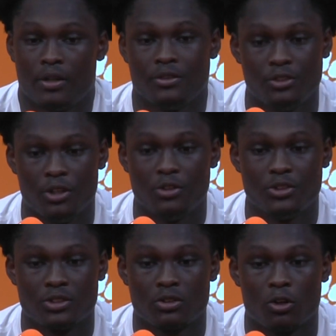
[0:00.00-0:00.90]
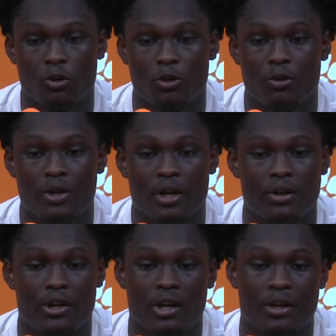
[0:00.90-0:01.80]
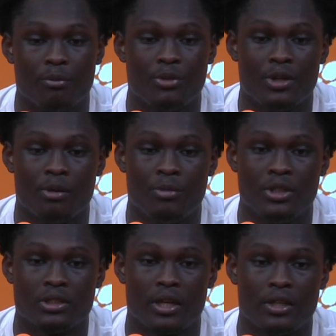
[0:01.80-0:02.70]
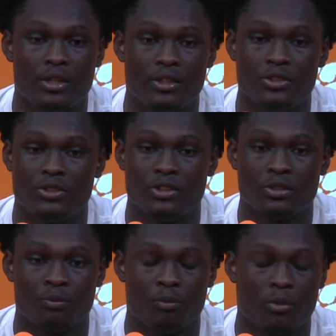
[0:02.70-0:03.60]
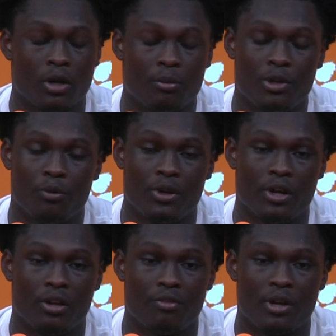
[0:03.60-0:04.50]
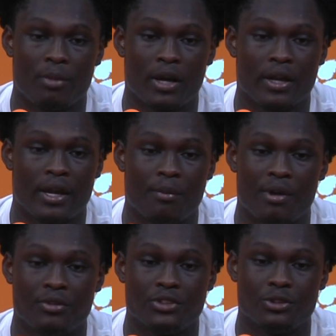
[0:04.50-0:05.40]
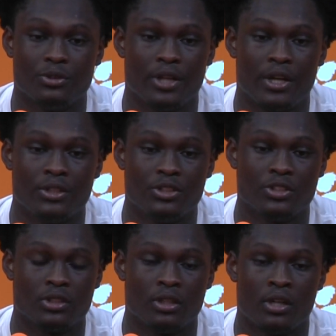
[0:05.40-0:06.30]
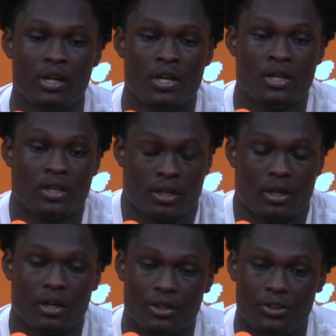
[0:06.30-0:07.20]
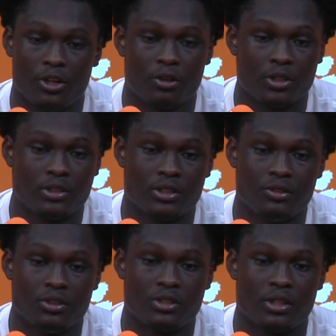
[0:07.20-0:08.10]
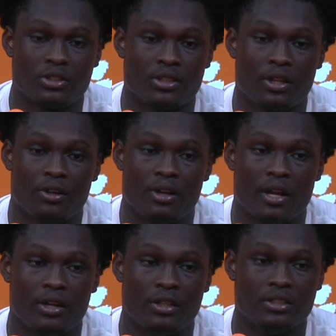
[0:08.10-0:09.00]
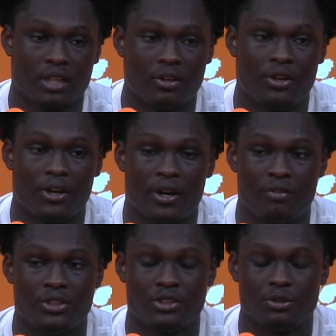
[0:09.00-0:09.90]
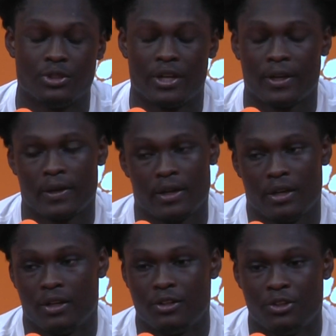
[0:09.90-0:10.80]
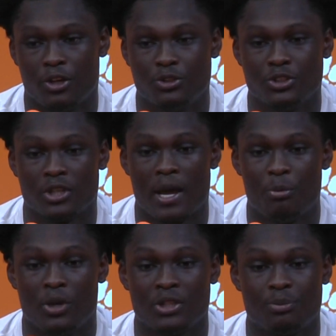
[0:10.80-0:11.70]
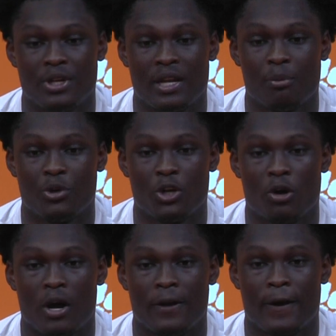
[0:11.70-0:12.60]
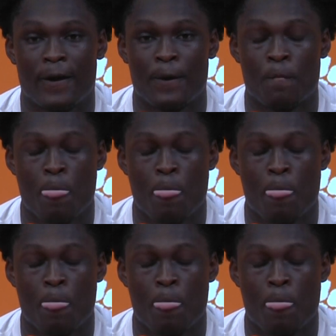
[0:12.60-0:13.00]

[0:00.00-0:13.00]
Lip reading: You know, just Cole going out there and him being a beast that he is, just me wanting to elevate my game every single day just to, you know, continue to set the standard that it is out there every single day. And, you know, just us being able to go out there and,